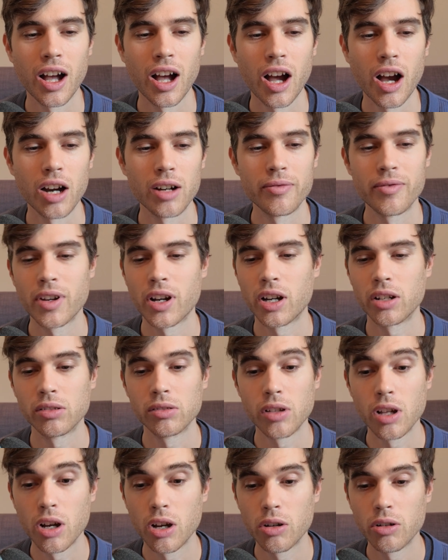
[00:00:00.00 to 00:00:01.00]
are very
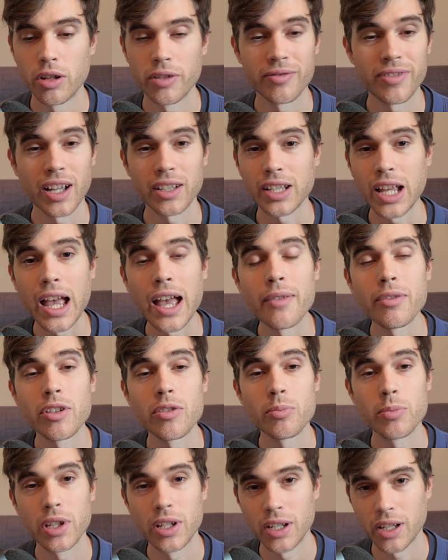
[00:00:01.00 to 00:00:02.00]
low. In fact, I haven't
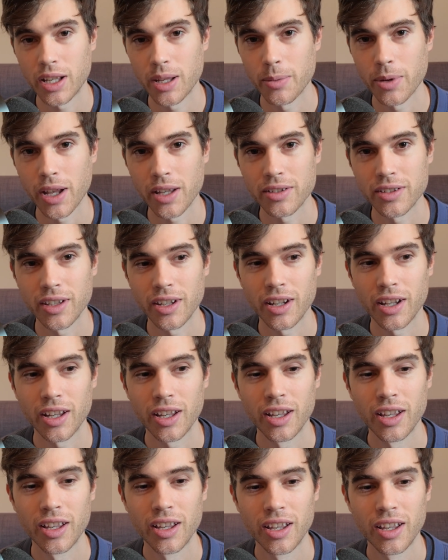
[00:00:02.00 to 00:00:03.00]
even been to Quebec City.
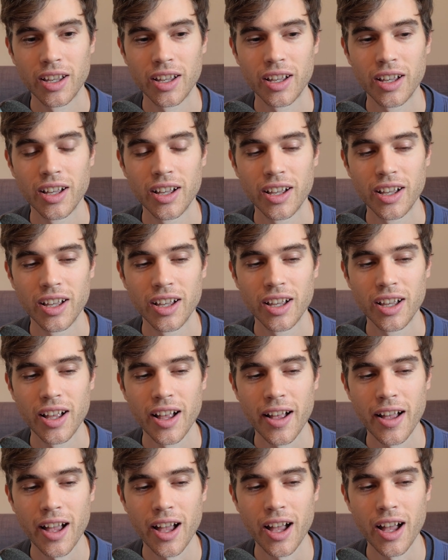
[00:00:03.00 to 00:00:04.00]

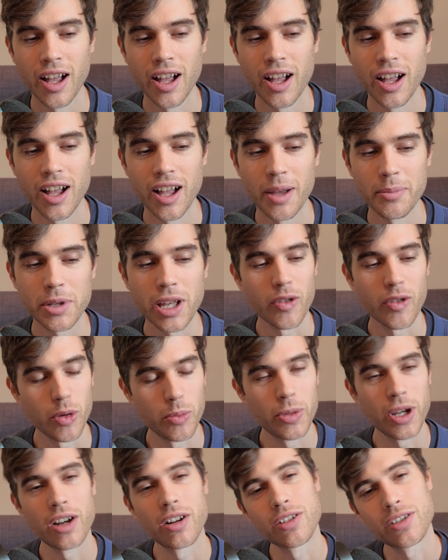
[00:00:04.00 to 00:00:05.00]
I'm of
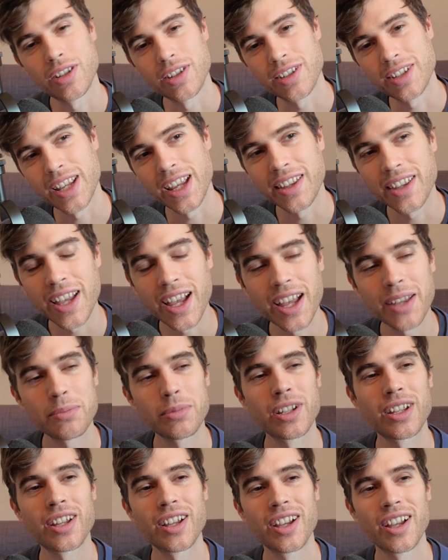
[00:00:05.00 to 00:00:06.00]
embarrassed to say that
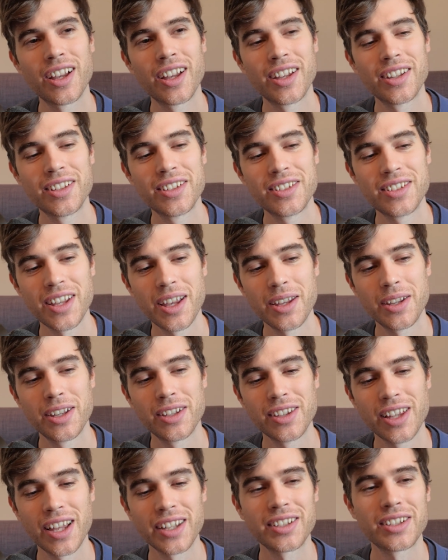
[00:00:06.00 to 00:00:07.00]
because I
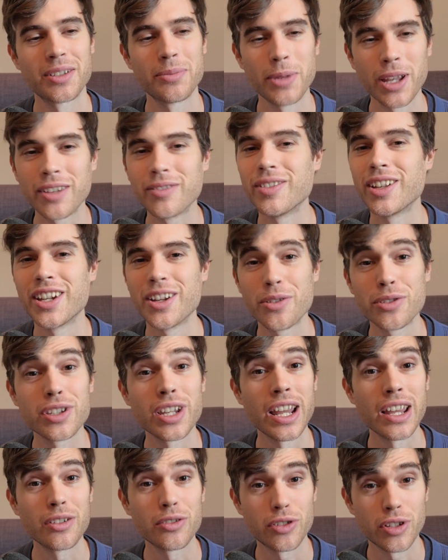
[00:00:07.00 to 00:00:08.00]
like to make videos
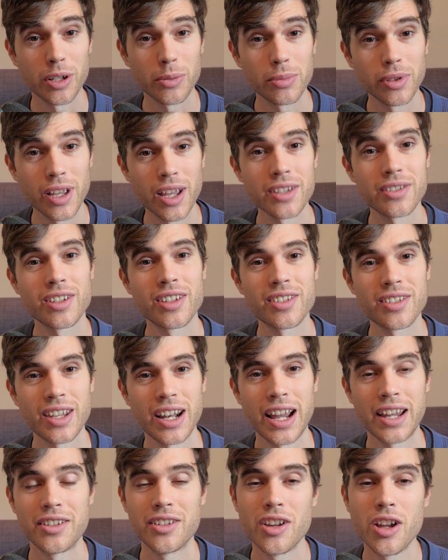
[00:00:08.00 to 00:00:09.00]
in interesting places,
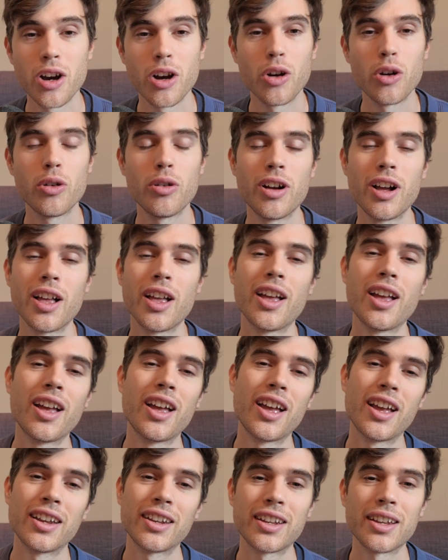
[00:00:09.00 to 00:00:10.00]
and I know
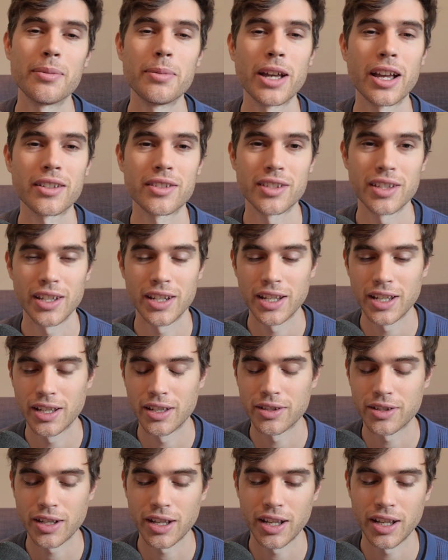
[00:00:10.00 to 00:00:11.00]
Quebec City
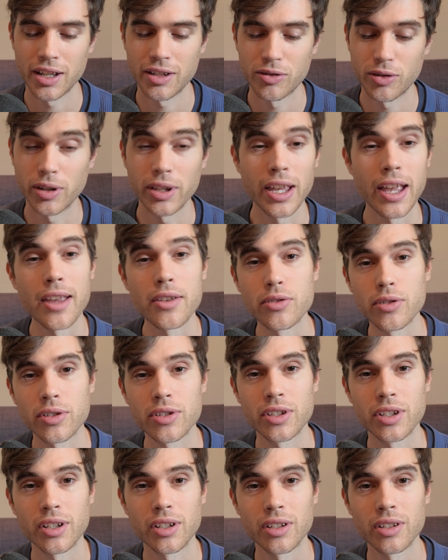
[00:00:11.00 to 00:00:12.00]
is a really
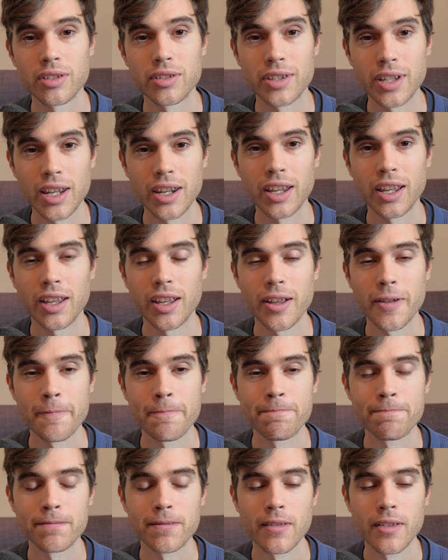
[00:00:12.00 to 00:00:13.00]
interesting city.
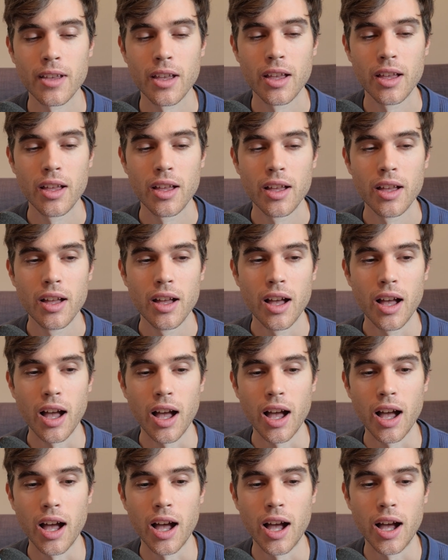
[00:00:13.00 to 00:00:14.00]

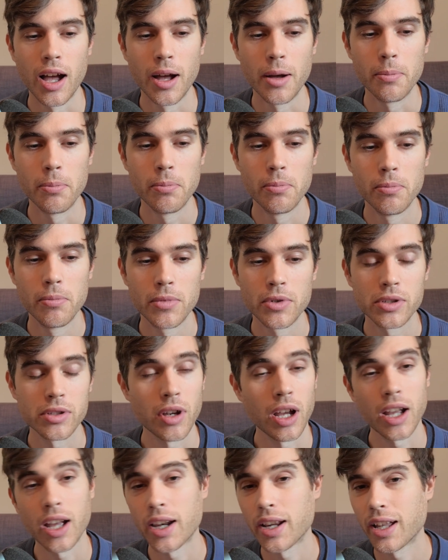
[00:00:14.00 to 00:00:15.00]
So
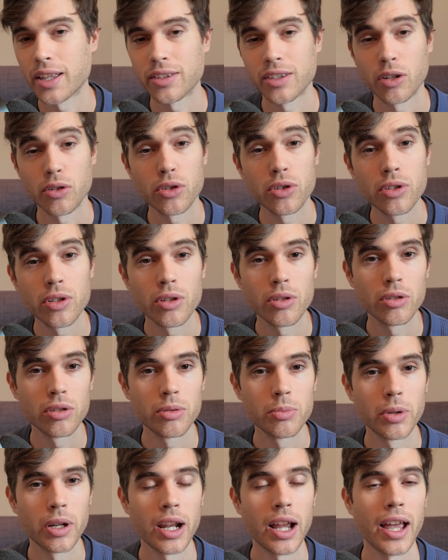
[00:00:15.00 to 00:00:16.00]
I got to get there
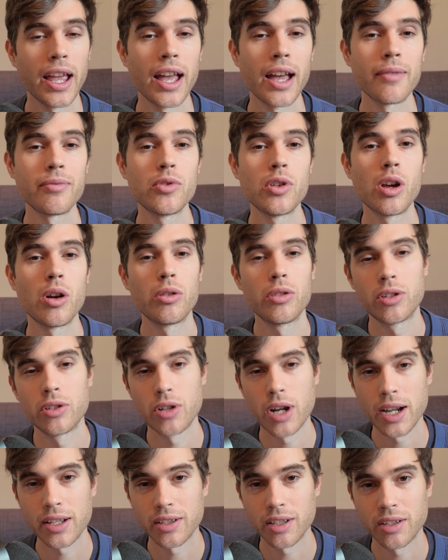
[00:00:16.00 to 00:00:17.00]
soon, but I have no
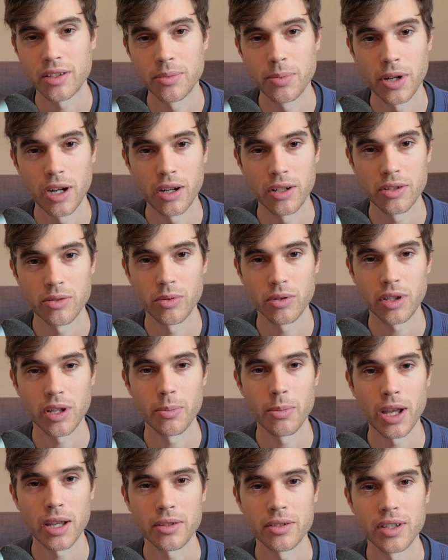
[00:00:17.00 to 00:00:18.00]
direct experience with
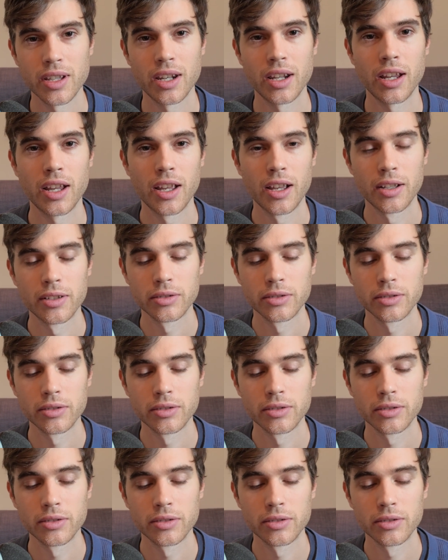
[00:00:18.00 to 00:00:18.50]
Quebec City.